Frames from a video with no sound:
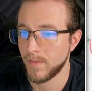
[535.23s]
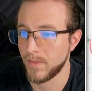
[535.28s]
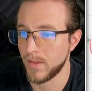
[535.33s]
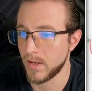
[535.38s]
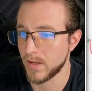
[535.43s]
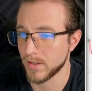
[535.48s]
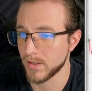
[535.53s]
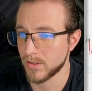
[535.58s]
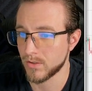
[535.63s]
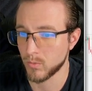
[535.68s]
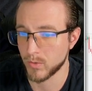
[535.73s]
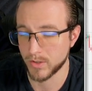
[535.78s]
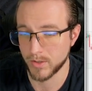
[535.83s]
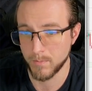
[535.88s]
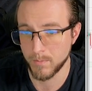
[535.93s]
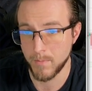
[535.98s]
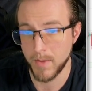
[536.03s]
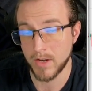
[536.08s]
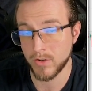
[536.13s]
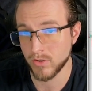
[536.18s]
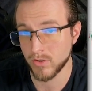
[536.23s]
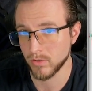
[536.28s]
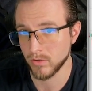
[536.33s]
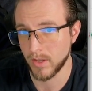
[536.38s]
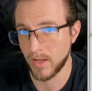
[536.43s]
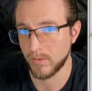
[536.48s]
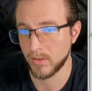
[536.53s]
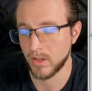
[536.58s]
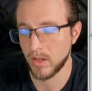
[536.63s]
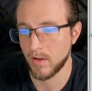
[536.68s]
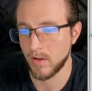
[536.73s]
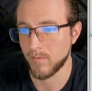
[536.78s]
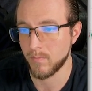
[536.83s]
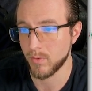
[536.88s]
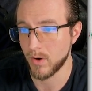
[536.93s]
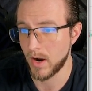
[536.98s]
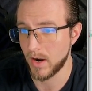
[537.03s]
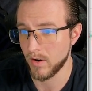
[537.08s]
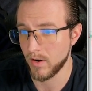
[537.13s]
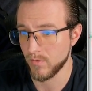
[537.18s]
This was a major level of
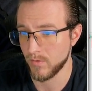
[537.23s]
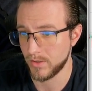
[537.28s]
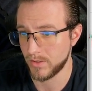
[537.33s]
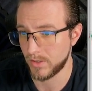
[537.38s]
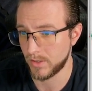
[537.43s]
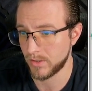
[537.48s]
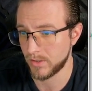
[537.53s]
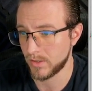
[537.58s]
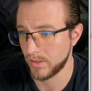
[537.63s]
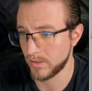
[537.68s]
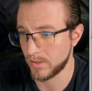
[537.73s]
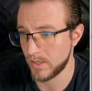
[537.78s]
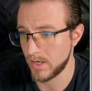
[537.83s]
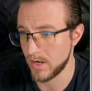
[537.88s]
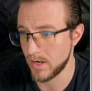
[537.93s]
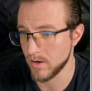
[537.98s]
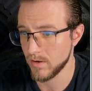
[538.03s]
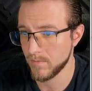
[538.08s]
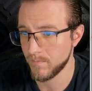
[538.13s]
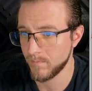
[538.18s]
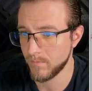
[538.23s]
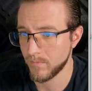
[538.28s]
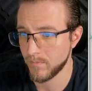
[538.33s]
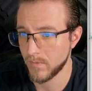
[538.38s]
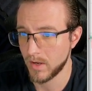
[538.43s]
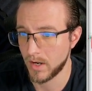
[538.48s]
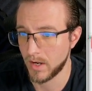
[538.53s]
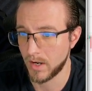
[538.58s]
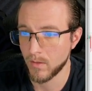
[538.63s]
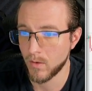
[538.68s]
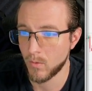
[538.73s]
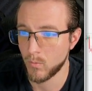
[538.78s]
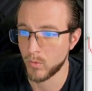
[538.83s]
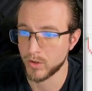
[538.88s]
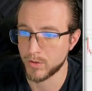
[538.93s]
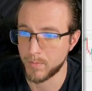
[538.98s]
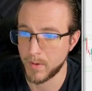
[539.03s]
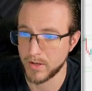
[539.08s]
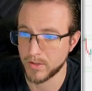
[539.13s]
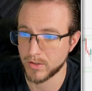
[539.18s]
prior resistance here,
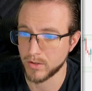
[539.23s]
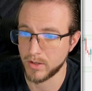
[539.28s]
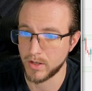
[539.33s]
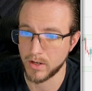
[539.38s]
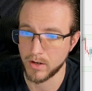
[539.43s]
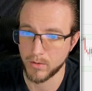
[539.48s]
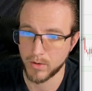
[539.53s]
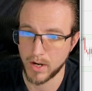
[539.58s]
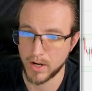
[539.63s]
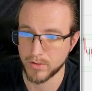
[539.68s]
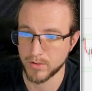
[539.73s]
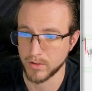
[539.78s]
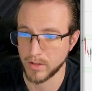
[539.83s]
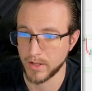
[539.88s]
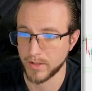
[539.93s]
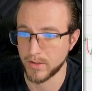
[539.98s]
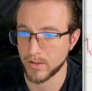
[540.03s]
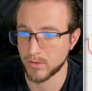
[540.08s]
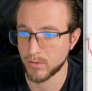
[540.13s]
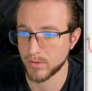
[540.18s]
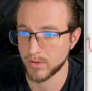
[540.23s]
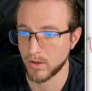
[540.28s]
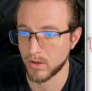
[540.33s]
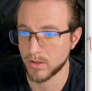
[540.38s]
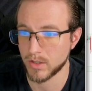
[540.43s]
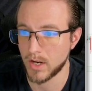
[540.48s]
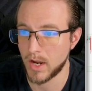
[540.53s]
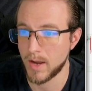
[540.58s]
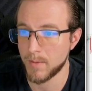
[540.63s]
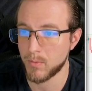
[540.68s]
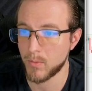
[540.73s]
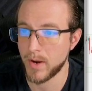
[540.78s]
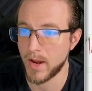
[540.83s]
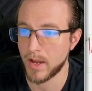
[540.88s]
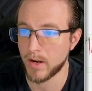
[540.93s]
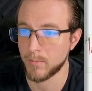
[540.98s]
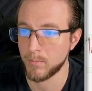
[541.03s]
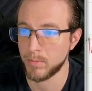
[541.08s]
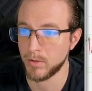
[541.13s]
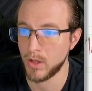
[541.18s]
which basically, okay, so like this was our top, we
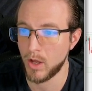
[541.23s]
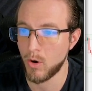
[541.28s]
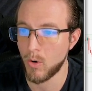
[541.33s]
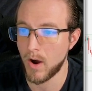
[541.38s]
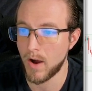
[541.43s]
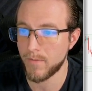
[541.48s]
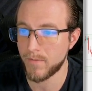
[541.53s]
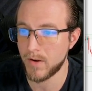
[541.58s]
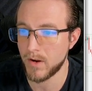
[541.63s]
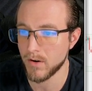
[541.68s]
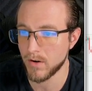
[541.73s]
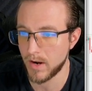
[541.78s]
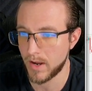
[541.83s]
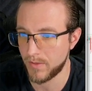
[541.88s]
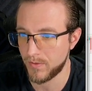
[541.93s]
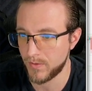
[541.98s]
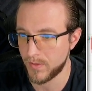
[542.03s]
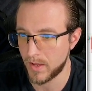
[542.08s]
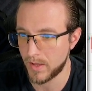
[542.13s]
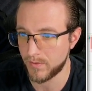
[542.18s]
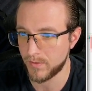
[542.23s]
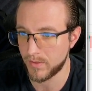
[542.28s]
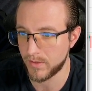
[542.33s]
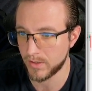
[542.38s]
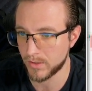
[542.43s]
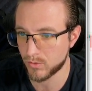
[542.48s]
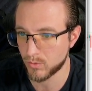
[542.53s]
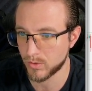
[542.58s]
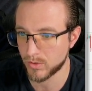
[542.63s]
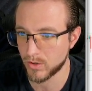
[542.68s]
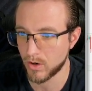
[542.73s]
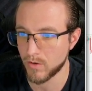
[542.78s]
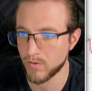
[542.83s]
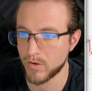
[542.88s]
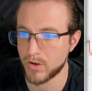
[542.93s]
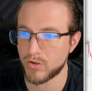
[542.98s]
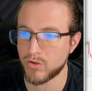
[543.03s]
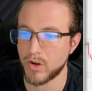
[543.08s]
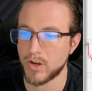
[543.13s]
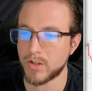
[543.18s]
had a blow off here, and then this was our
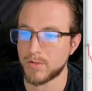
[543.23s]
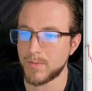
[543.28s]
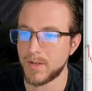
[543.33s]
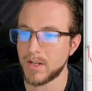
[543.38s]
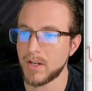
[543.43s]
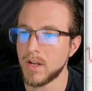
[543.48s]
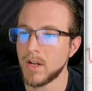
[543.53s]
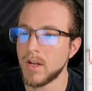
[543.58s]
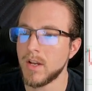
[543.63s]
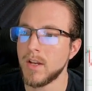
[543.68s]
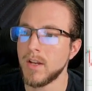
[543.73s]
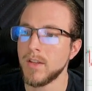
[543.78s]
retracement.